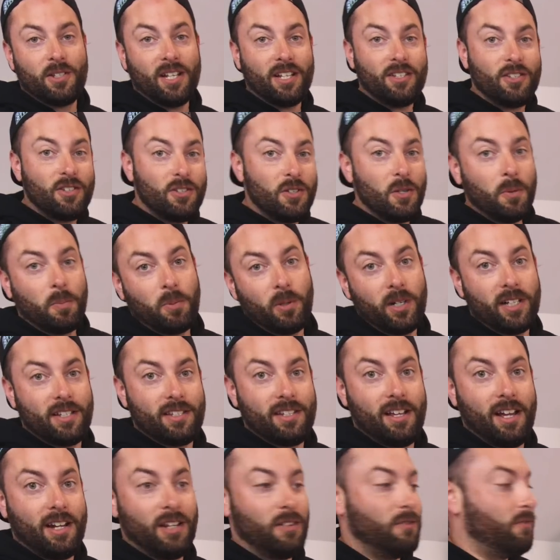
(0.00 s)
That's super
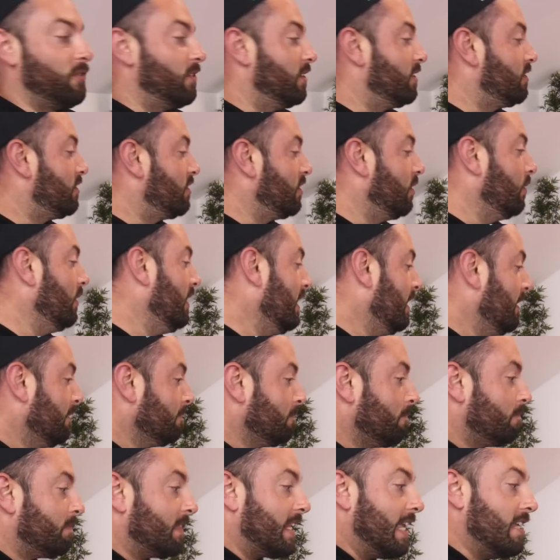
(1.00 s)
exciting for us. So
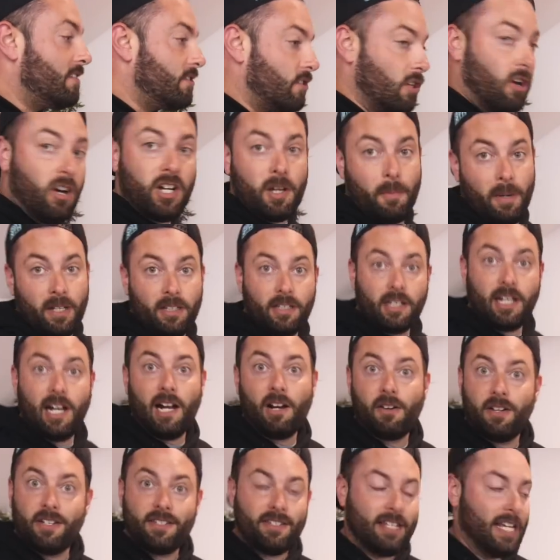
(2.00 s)
let's talk about the
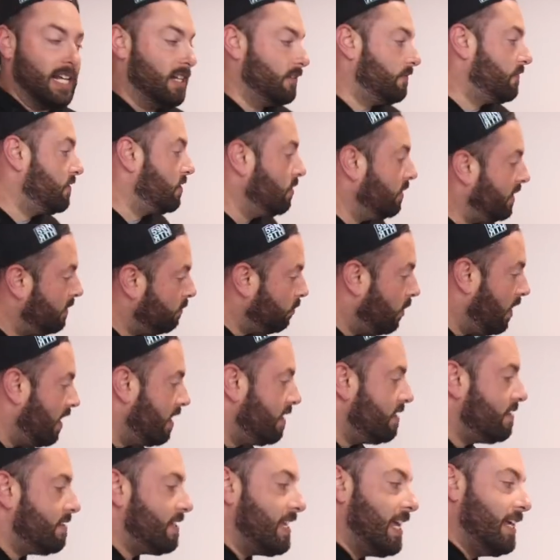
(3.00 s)
car itself. So it
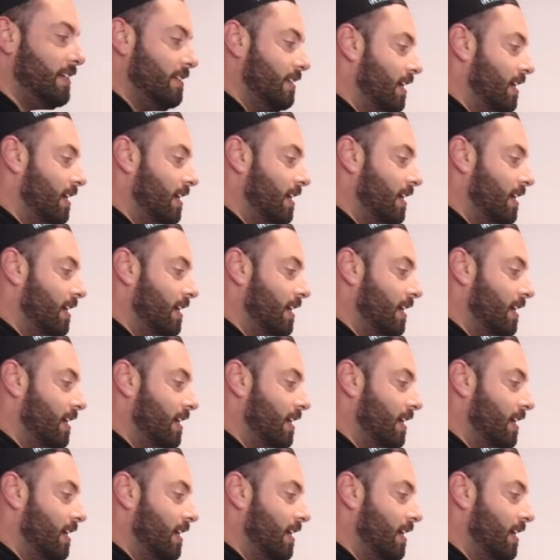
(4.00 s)
was a